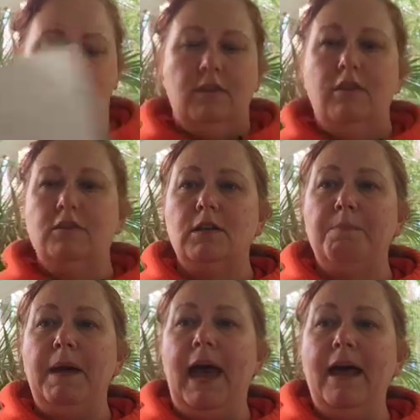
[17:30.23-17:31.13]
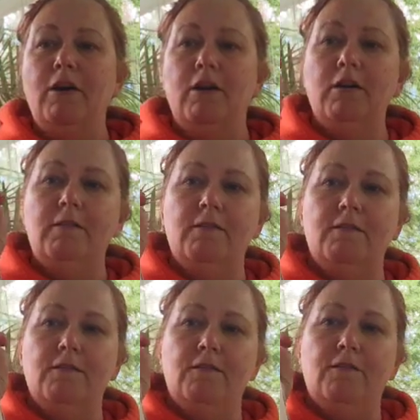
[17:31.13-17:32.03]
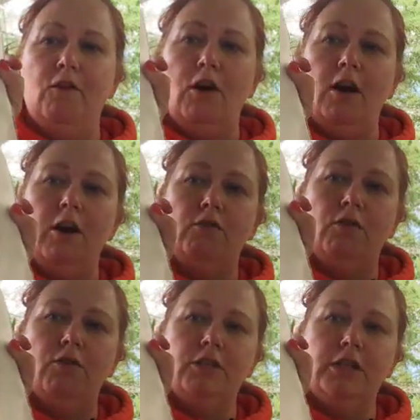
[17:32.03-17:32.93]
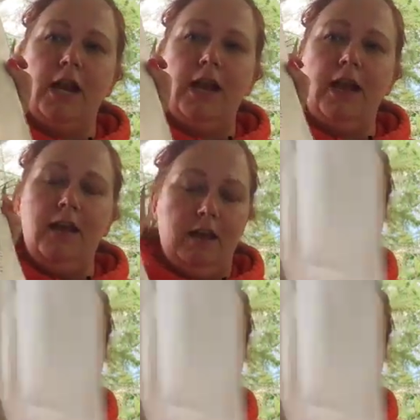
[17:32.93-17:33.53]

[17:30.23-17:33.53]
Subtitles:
There's a pattern for a crochet